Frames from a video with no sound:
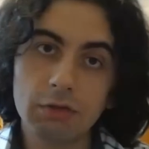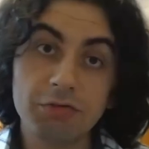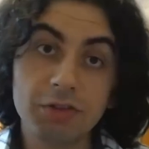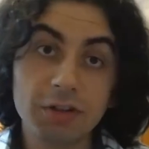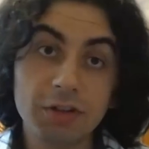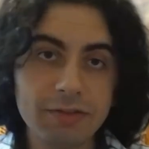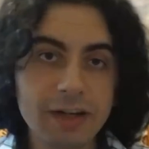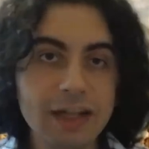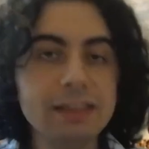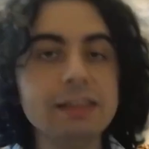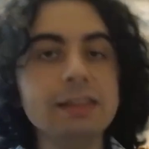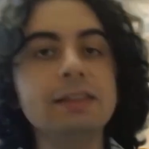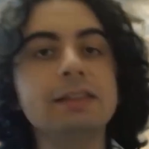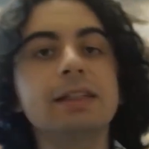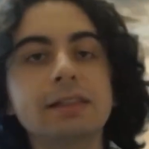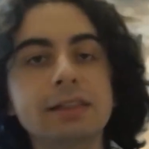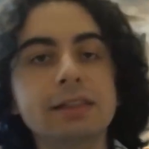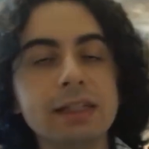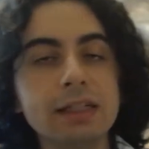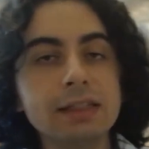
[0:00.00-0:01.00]
Fervatis'
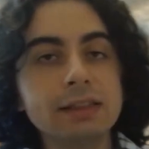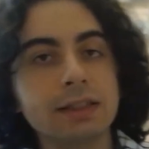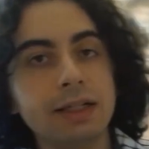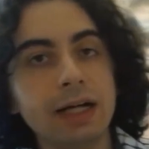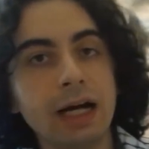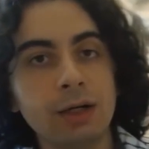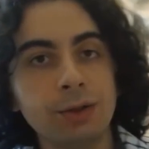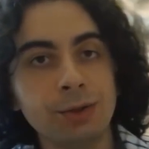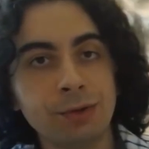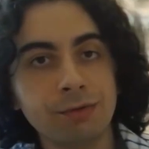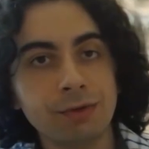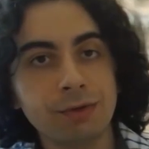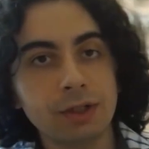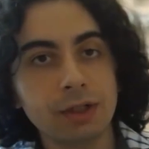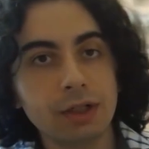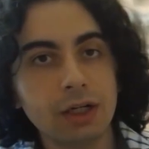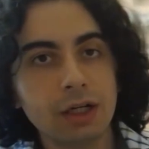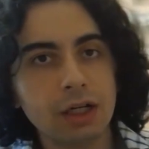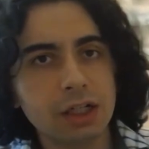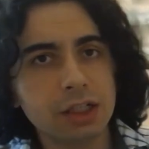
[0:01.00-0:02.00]
successor,
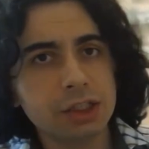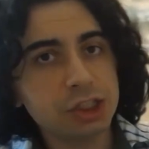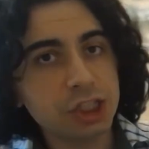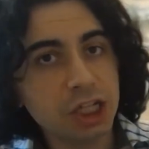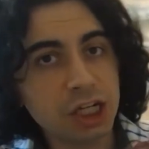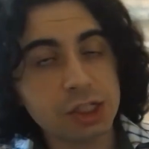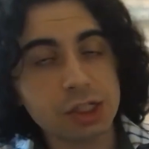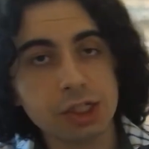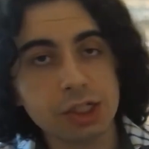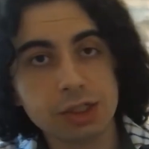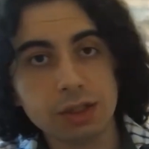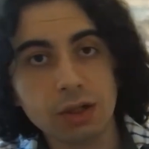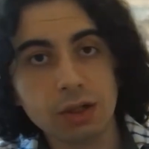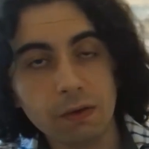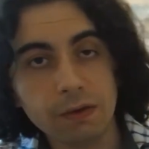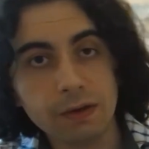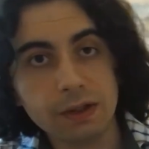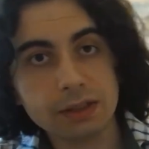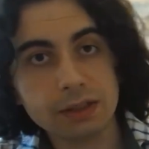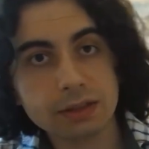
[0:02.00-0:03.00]
however, changes
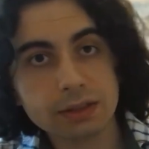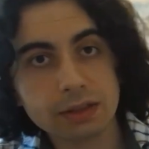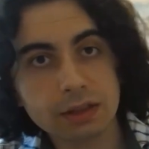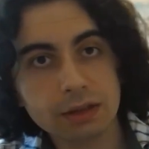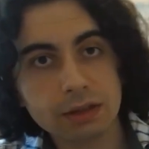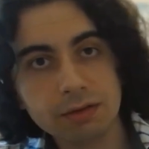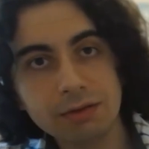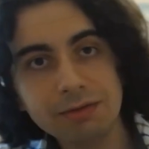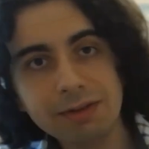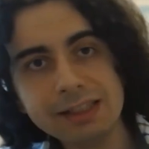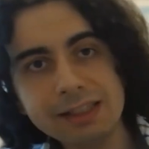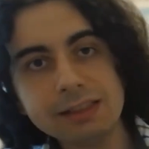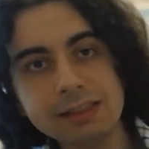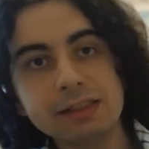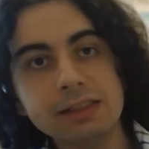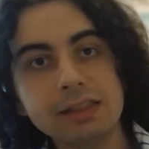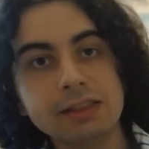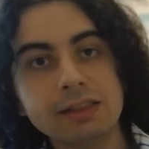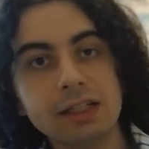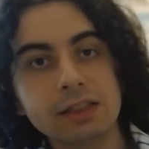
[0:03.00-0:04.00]
all this. Fervatis'
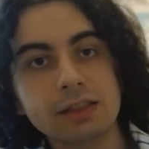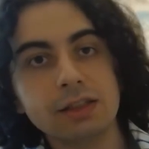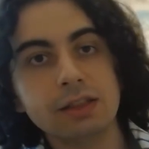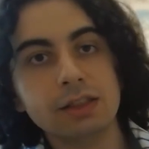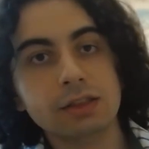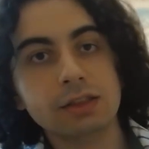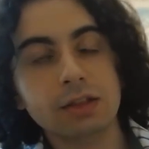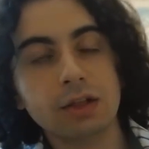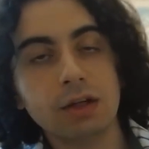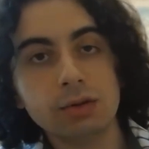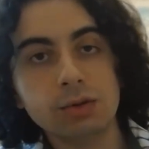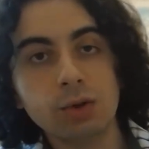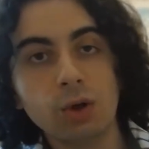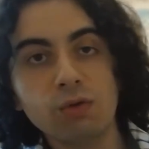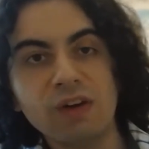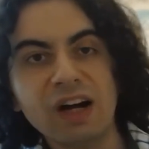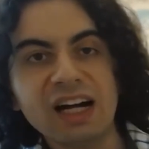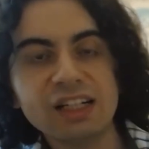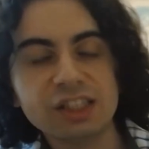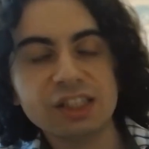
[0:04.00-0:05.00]
successor is called
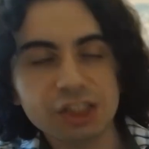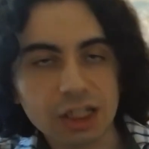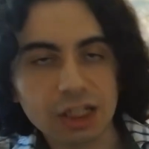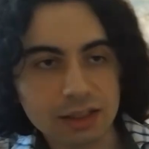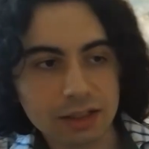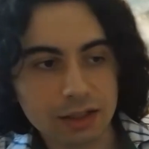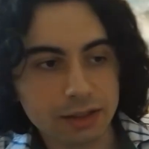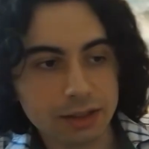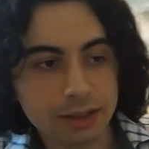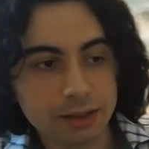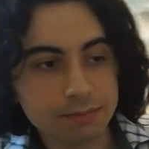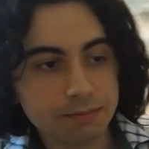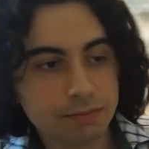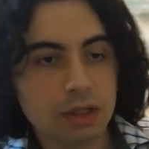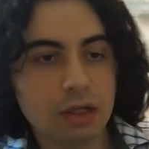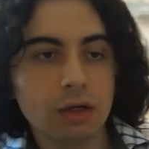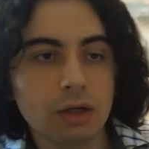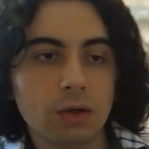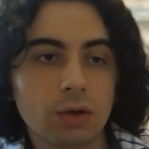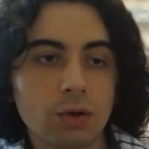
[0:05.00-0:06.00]
Hovak Shatare,
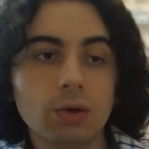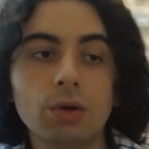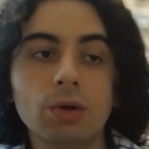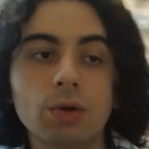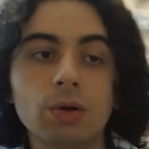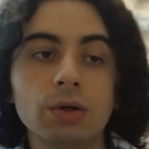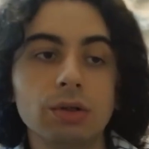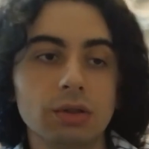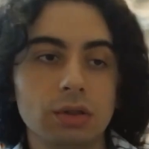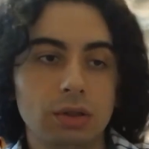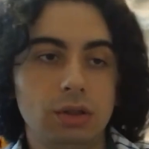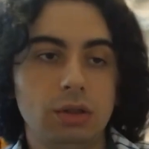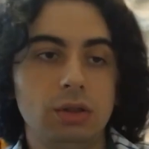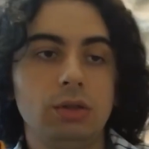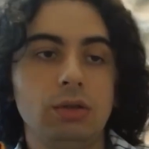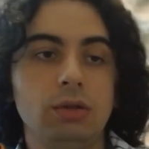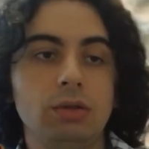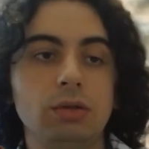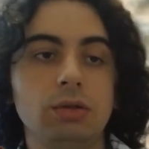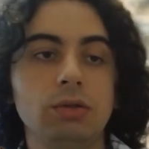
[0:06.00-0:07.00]
or
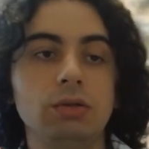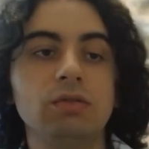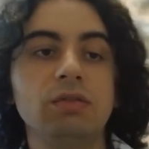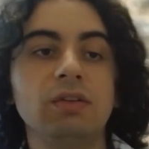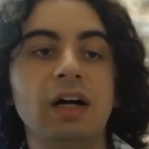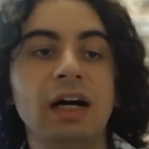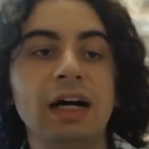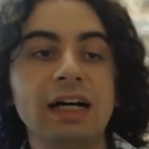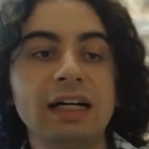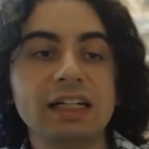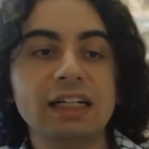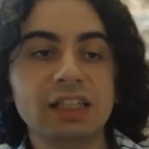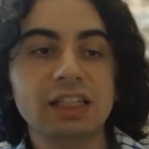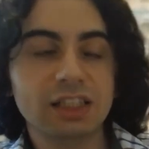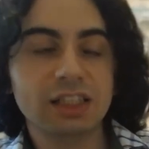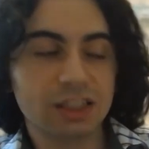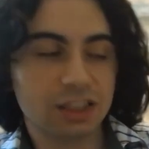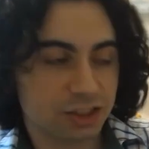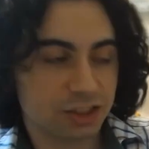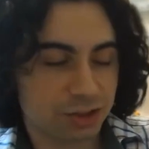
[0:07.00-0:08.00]

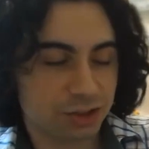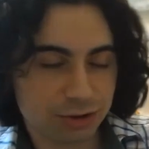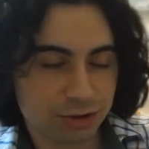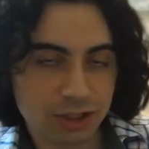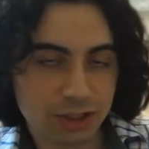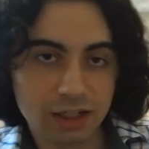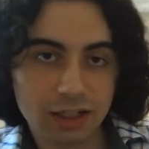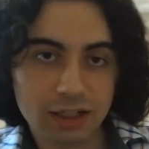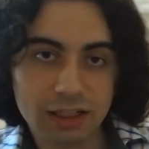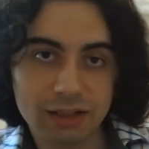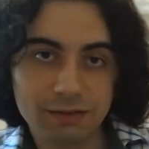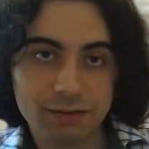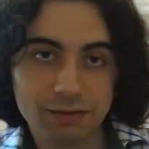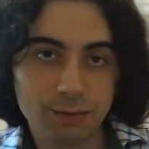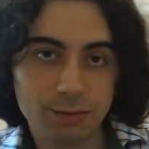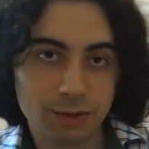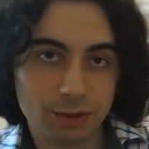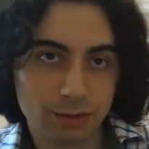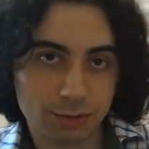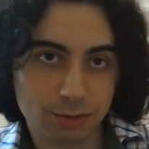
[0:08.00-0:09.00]
Uakstra if
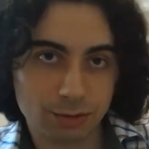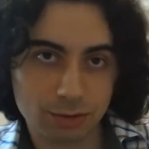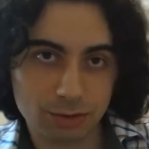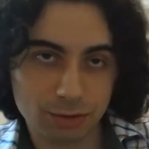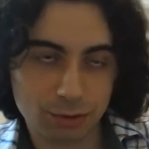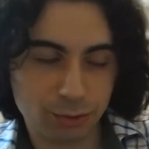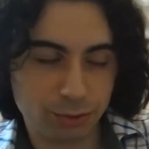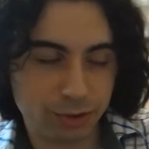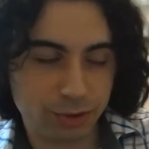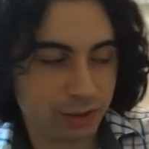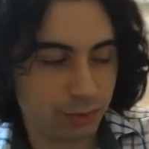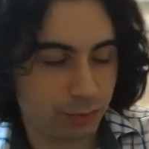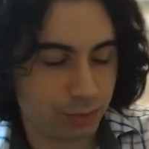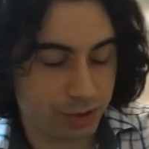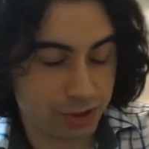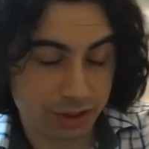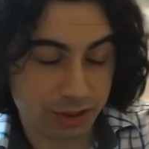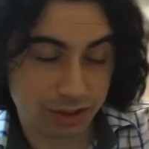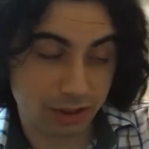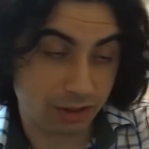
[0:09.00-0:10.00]
you want to go Greek,
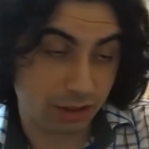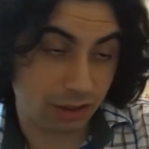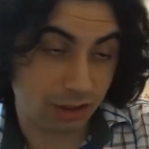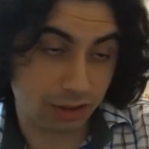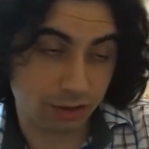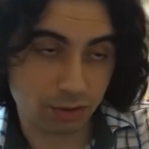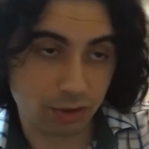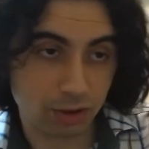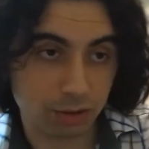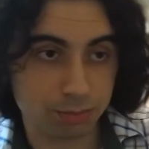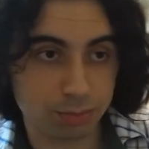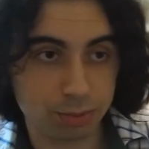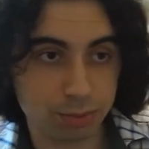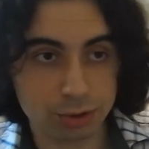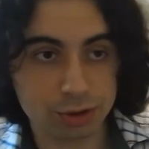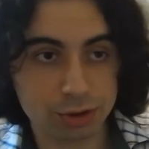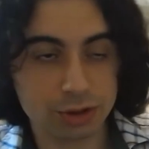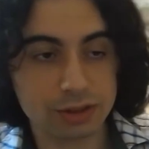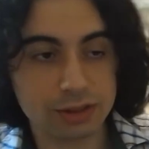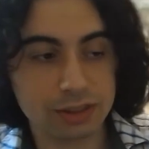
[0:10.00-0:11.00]
which again, I know I'm
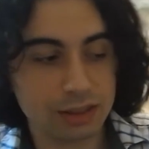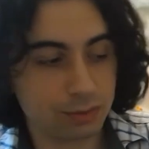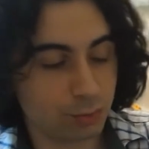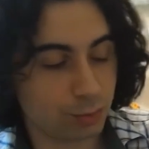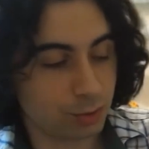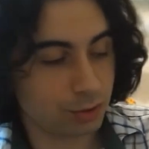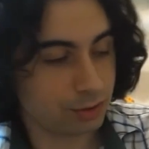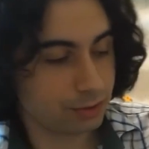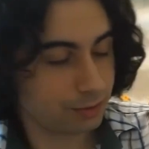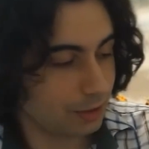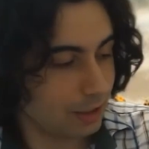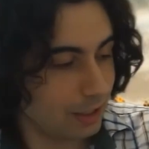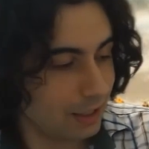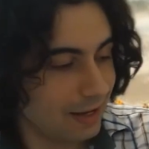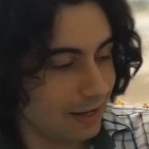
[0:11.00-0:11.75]
butchered that word.